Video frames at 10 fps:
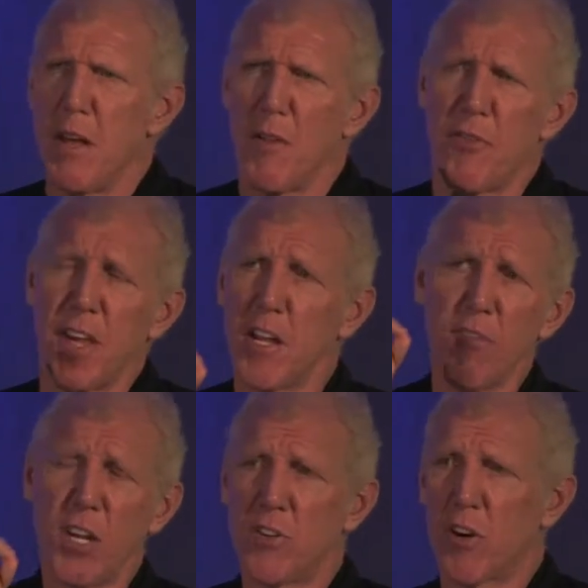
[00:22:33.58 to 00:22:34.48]
Think of it
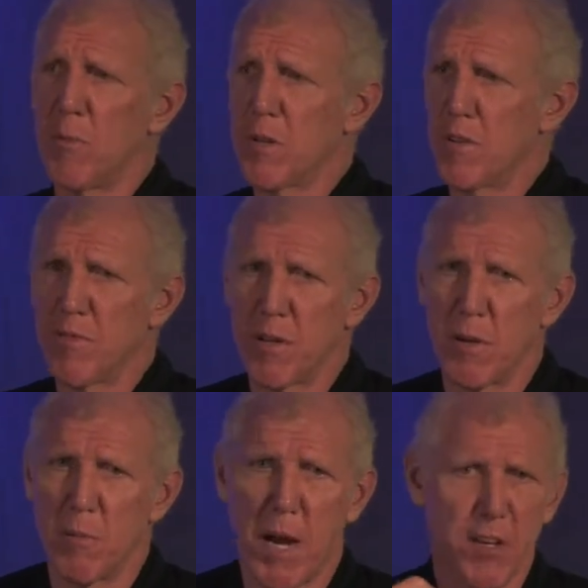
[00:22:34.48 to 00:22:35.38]
in terms of
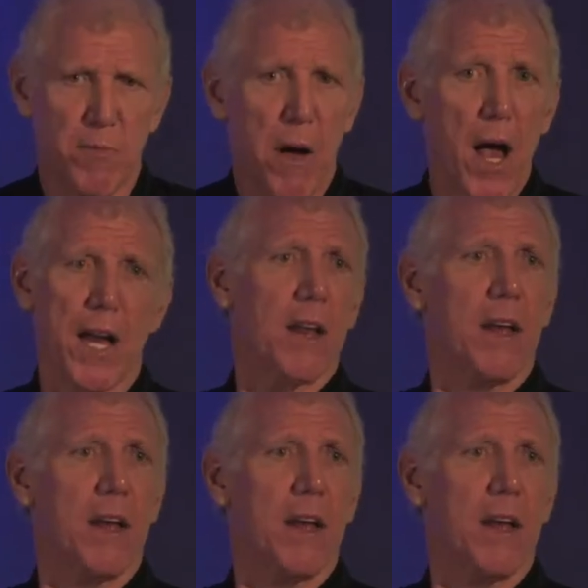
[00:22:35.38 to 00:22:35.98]
my spine.